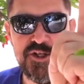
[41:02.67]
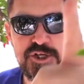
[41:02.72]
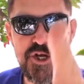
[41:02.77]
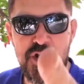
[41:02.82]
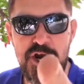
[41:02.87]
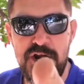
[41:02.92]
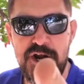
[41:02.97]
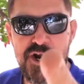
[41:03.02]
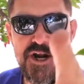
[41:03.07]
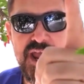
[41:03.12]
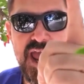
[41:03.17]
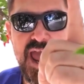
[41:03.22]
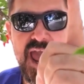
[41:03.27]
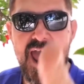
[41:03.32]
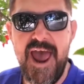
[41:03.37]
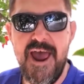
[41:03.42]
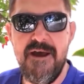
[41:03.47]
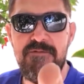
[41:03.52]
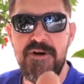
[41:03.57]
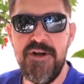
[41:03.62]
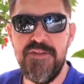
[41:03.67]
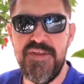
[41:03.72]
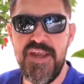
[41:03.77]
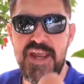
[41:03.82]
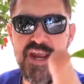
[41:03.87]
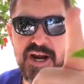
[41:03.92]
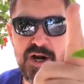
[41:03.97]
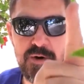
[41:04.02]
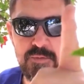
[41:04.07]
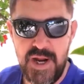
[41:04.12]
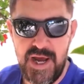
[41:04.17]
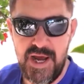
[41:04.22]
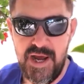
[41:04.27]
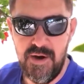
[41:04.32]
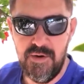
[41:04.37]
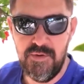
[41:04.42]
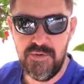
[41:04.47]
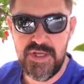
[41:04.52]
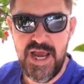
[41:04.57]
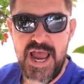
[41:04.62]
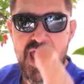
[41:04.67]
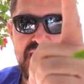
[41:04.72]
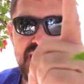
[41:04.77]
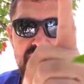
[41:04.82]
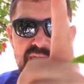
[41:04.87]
turn everything around.